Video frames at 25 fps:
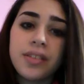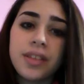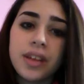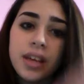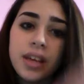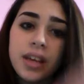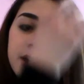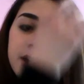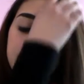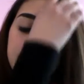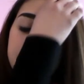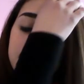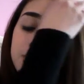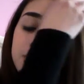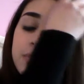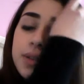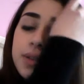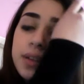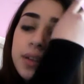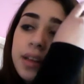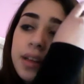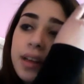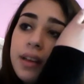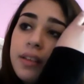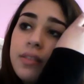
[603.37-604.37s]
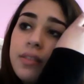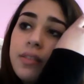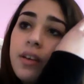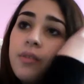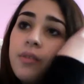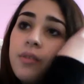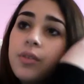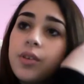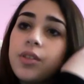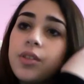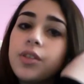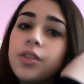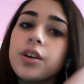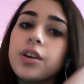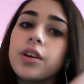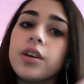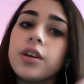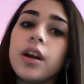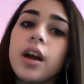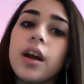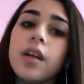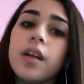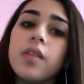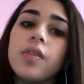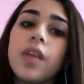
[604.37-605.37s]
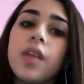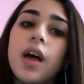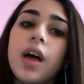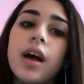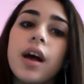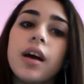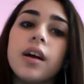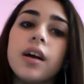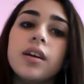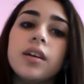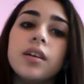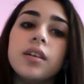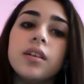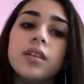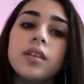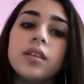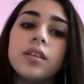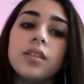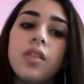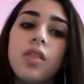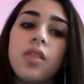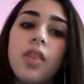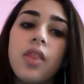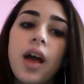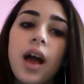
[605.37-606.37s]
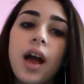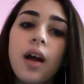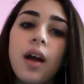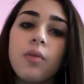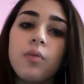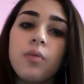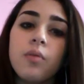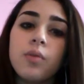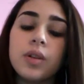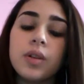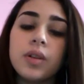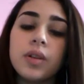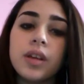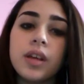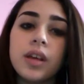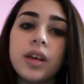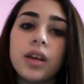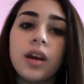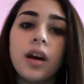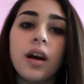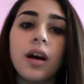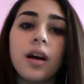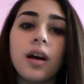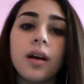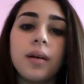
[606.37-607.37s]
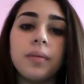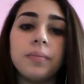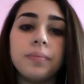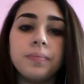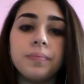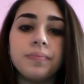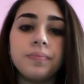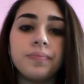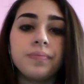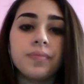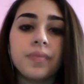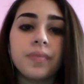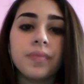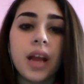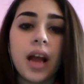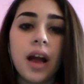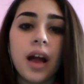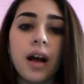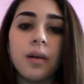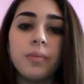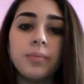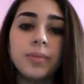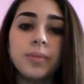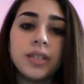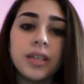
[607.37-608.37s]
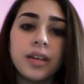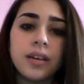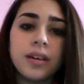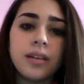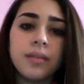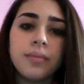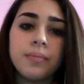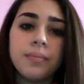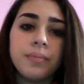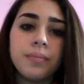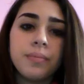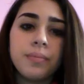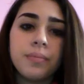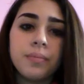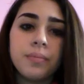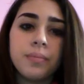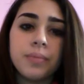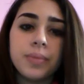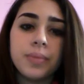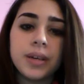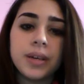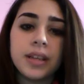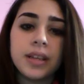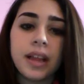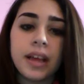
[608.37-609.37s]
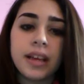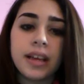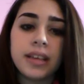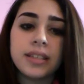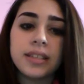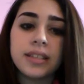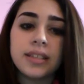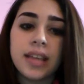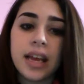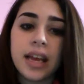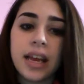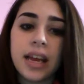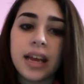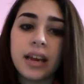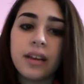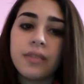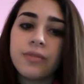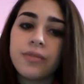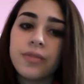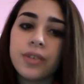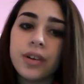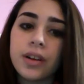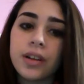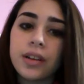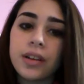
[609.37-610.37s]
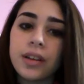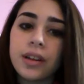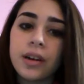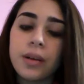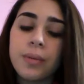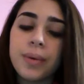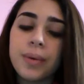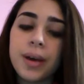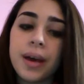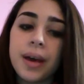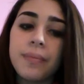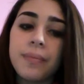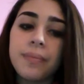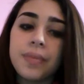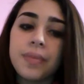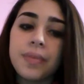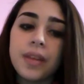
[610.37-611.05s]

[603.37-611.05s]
think he was really in love with her and that that really um, helped him be like sane for a little bit.